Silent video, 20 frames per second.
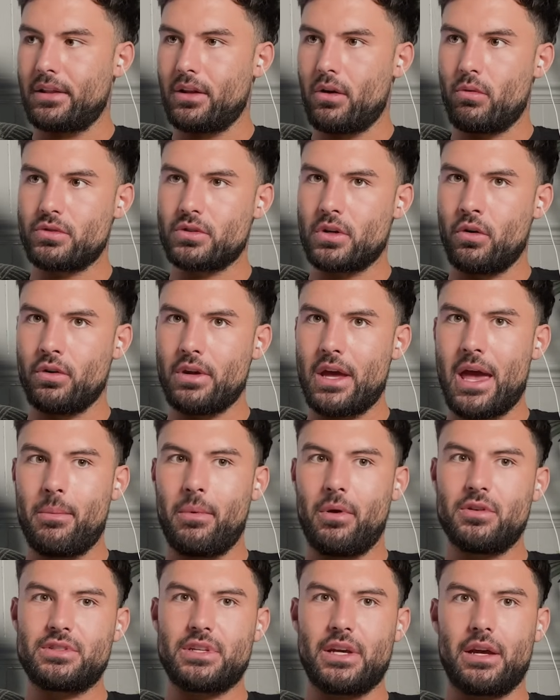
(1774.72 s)
they always call
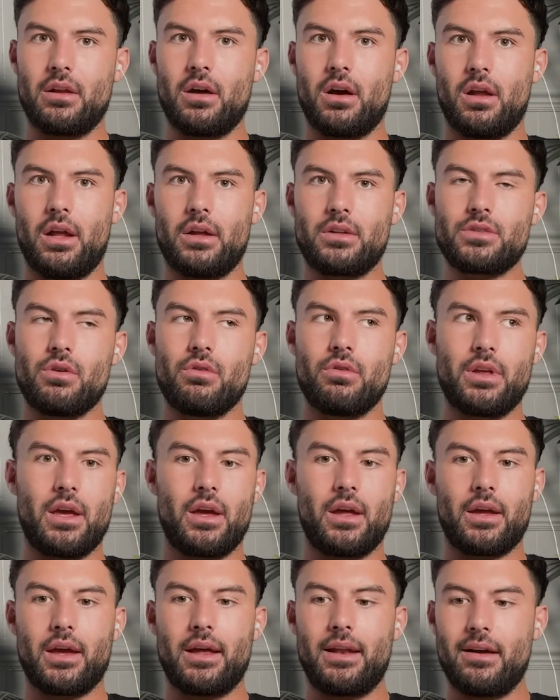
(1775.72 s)
Emily saying, oh, like, Tony,
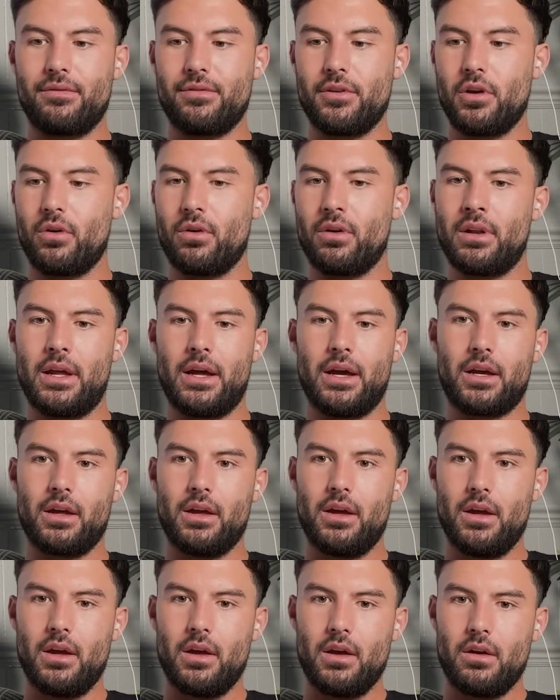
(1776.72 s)
like, I love you, and like,
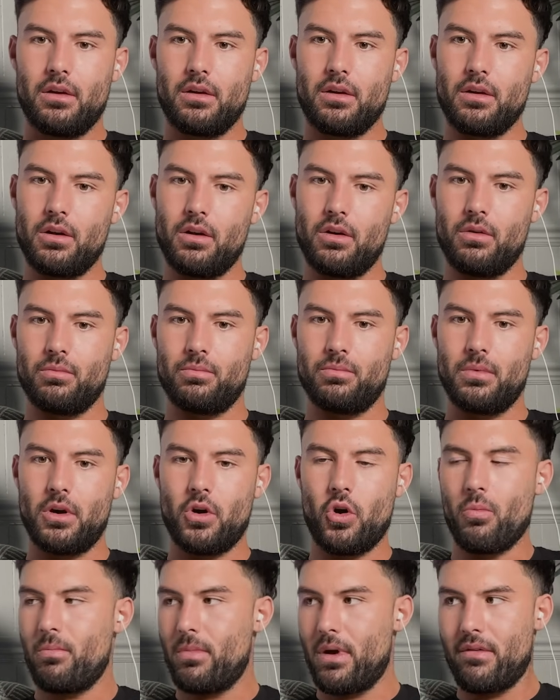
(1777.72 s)
you know, I
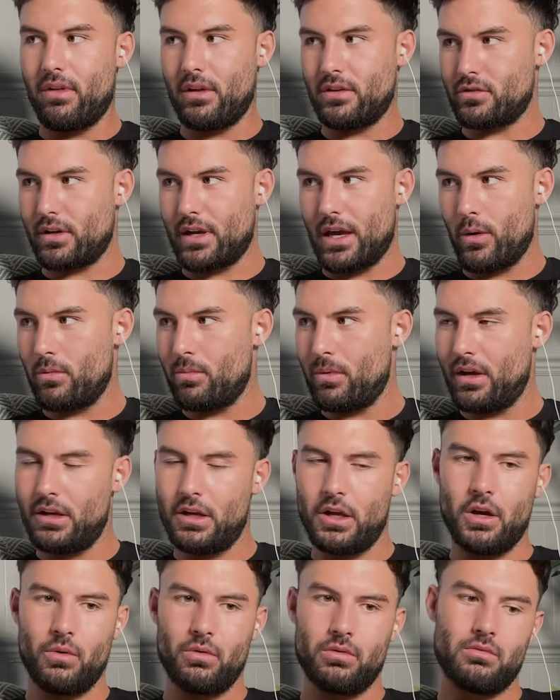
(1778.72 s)
hope everything's okay with me and
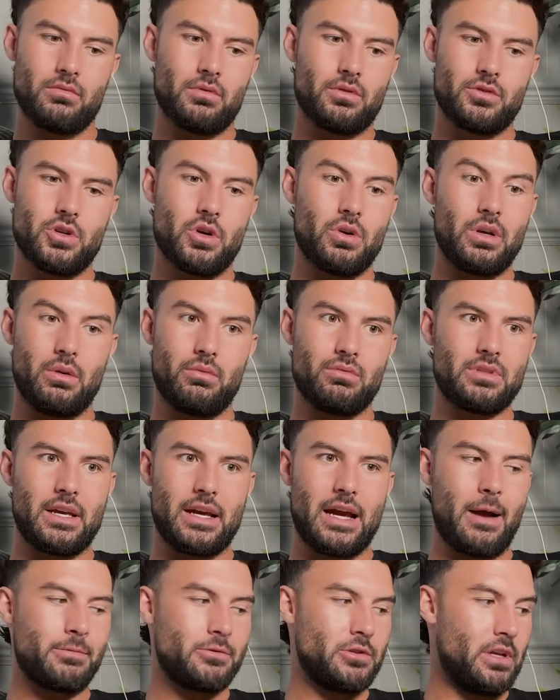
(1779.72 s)
you. And Tony was like
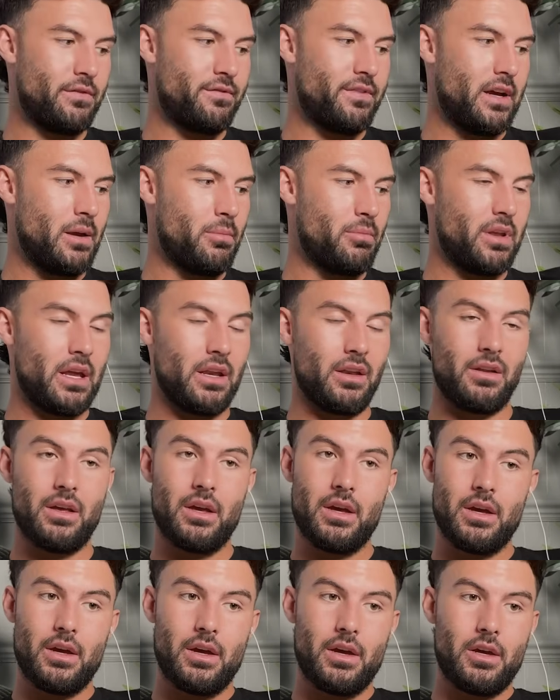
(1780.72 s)
absolutely fine, but then
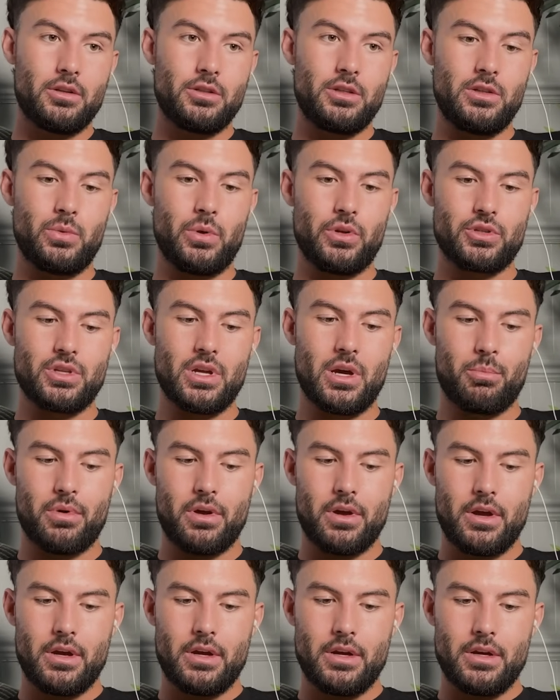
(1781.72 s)
she switched up.
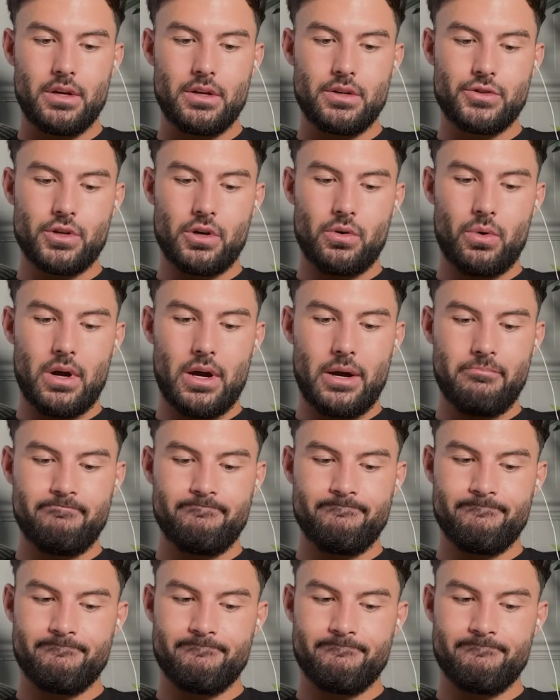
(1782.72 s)
So